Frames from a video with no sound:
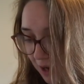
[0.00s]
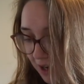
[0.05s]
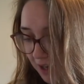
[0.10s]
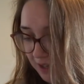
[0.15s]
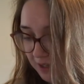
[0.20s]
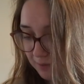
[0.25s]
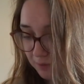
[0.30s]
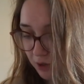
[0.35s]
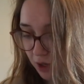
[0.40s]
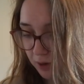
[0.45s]
I
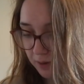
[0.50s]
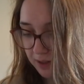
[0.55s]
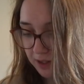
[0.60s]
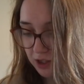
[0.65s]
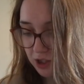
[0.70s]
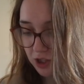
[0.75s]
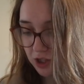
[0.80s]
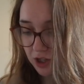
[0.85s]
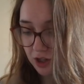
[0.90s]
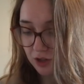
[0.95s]
am
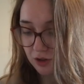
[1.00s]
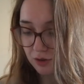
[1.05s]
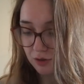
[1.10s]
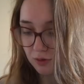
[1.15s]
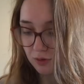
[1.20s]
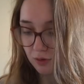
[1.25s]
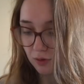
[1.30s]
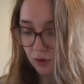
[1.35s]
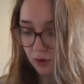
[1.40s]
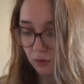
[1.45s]
going
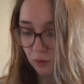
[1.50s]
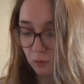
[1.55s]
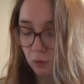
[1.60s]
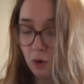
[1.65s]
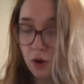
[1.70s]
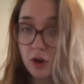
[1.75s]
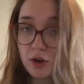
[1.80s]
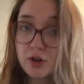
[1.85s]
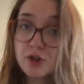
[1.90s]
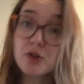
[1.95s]
to
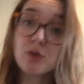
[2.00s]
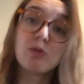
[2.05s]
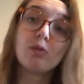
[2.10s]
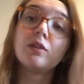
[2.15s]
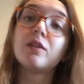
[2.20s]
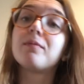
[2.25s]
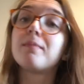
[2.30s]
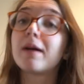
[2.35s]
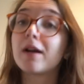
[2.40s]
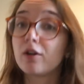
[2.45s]
watch
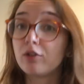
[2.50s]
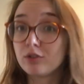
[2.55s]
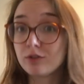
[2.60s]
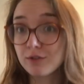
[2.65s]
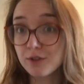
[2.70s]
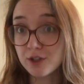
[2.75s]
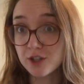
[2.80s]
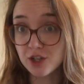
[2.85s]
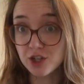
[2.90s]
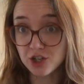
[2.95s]
all of my old
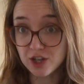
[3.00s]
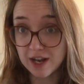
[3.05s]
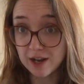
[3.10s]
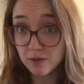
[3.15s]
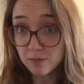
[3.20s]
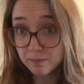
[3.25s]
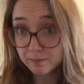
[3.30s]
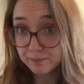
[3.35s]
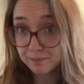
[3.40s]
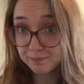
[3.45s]
footage
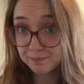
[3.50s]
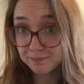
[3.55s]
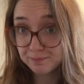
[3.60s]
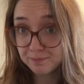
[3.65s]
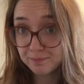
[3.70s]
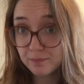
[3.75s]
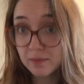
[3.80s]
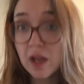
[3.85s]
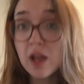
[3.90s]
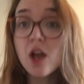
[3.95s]
now,
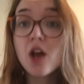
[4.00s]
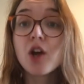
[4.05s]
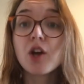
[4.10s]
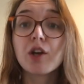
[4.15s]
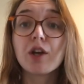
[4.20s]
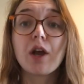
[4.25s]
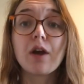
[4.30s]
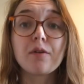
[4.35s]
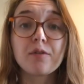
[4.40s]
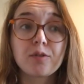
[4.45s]

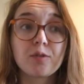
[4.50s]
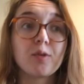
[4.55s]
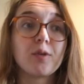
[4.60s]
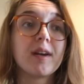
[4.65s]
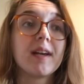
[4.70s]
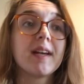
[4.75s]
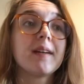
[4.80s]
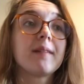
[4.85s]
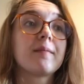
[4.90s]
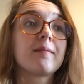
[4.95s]
go through
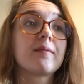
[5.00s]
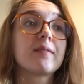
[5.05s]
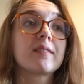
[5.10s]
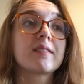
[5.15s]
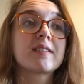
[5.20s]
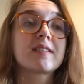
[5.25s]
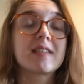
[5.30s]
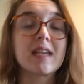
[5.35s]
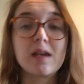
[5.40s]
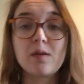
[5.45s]
it,
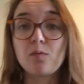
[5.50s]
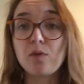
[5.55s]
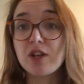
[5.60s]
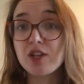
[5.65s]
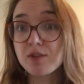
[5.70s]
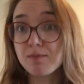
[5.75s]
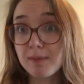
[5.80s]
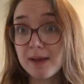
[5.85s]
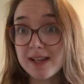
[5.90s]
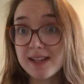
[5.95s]
see
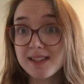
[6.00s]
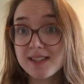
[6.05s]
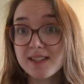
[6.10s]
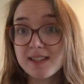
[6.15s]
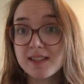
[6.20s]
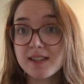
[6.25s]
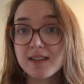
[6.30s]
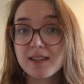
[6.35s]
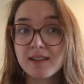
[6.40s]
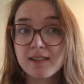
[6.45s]
which
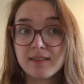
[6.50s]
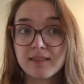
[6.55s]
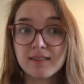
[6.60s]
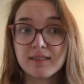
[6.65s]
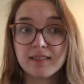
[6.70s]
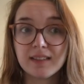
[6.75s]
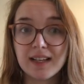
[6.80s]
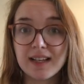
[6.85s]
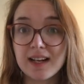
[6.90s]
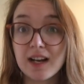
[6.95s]
bits
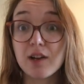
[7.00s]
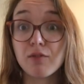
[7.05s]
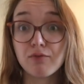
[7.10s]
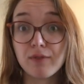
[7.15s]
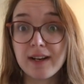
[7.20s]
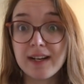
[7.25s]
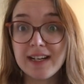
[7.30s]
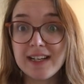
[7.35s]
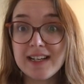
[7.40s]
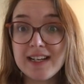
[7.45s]
like I
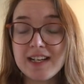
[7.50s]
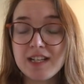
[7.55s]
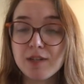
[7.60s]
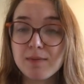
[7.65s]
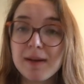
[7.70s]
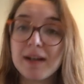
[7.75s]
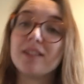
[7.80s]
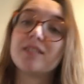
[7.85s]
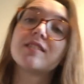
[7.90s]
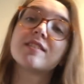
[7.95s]
really need to
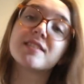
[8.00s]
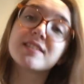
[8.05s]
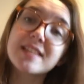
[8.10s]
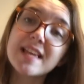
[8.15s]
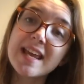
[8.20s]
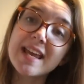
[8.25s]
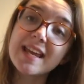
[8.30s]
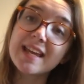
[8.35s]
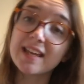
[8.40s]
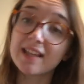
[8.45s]
be able to
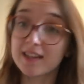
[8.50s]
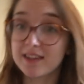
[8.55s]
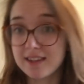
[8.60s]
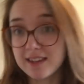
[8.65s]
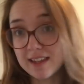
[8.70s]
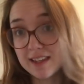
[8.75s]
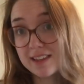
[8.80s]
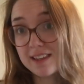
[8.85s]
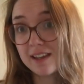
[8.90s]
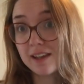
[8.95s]
see and
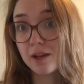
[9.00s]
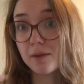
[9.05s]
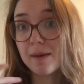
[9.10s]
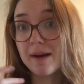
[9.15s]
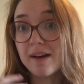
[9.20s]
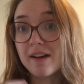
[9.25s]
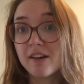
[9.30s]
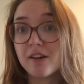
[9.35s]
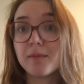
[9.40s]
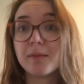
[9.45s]
think, think
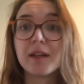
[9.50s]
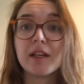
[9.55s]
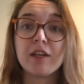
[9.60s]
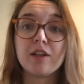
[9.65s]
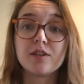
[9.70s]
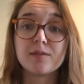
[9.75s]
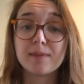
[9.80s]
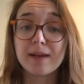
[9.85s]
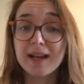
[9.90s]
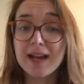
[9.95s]
about how I'm going to
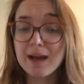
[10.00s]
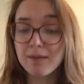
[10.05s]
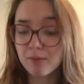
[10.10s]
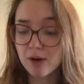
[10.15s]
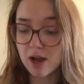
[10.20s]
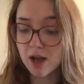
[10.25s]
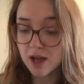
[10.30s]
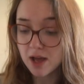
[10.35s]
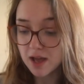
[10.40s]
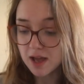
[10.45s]
use my
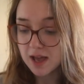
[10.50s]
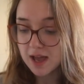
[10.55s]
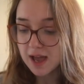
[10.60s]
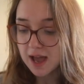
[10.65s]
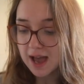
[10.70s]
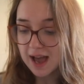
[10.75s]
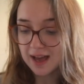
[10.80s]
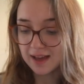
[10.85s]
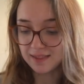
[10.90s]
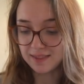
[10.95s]
camera
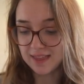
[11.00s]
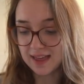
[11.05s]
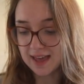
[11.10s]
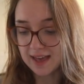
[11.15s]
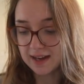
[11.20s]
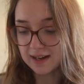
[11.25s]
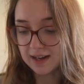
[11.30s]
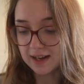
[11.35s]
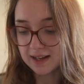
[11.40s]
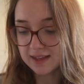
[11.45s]
and
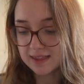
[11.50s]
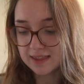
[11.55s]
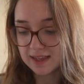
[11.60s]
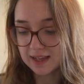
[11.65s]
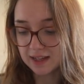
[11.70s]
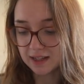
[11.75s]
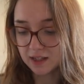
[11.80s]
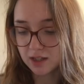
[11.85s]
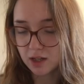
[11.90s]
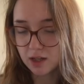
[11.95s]
then I
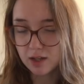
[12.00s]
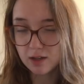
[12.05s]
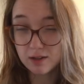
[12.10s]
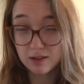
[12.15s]
think